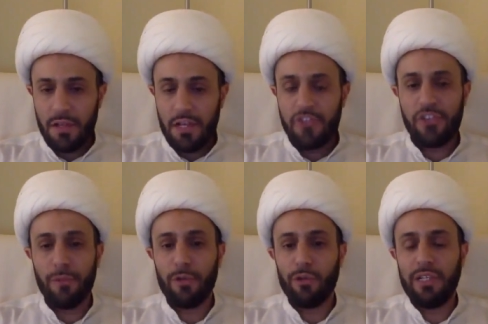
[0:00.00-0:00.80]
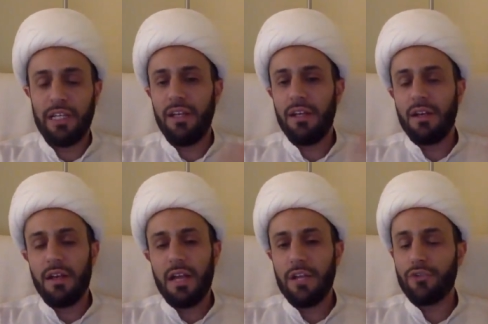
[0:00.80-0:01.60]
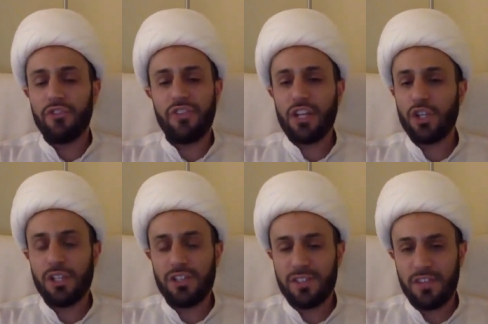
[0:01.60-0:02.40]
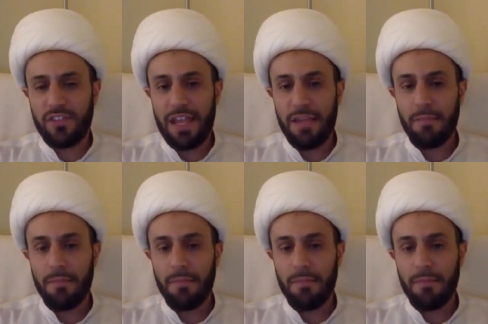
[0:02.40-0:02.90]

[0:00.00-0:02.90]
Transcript: Similarly, intercession is the same.